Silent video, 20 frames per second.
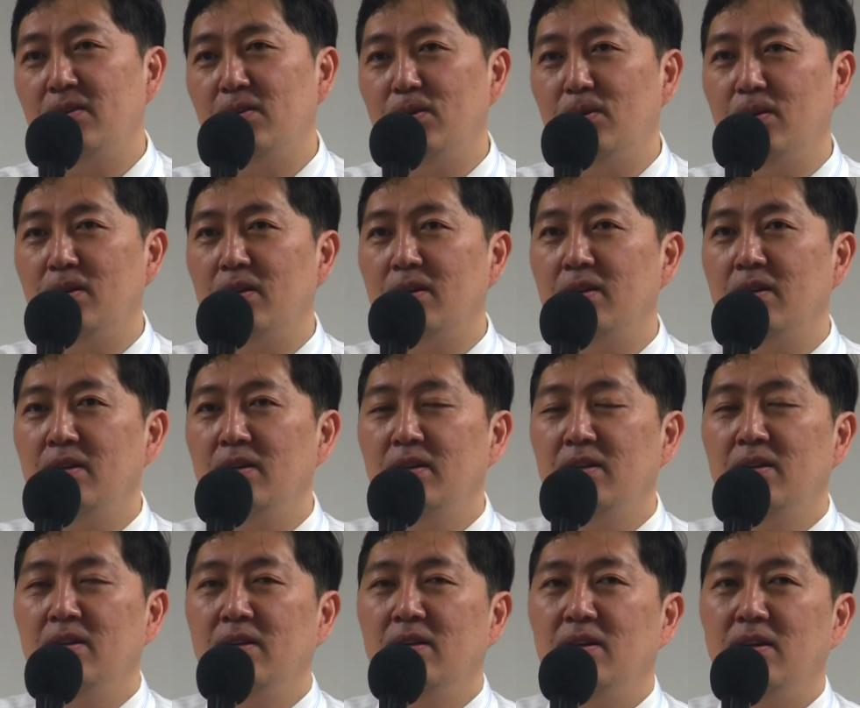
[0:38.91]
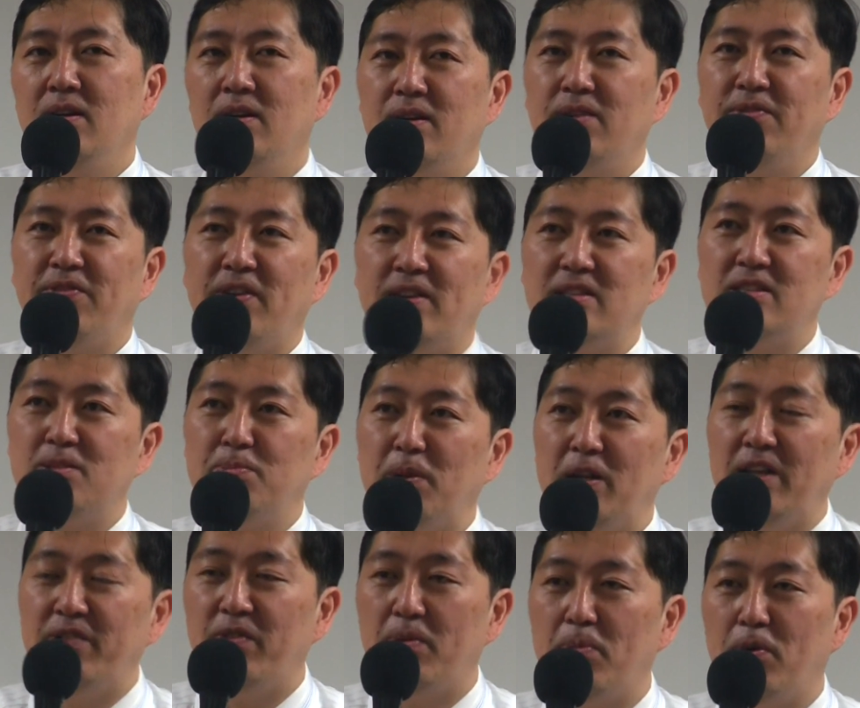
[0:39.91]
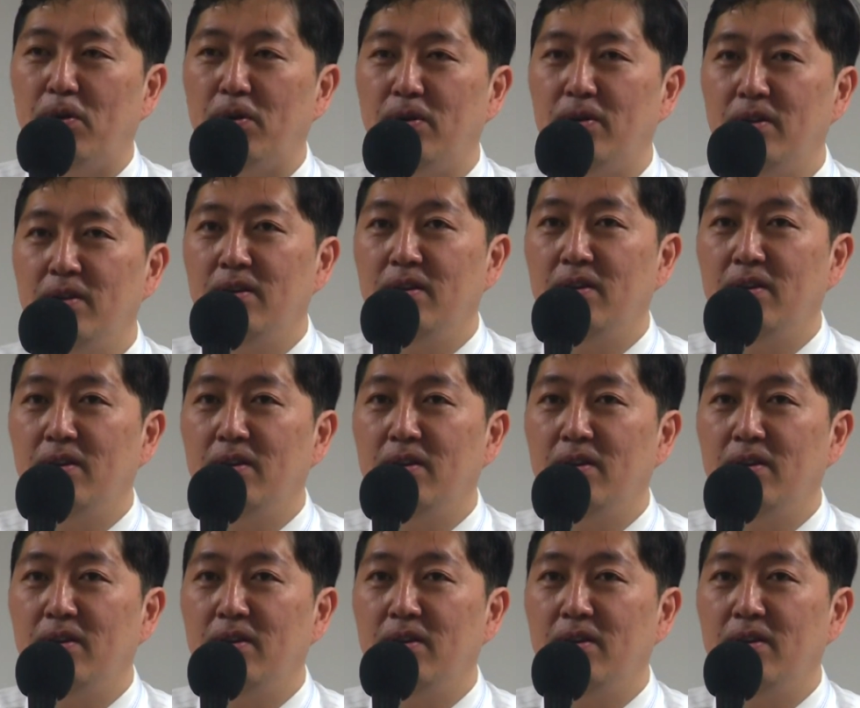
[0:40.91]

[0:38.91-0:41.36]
Or, oh, I don't find this believable.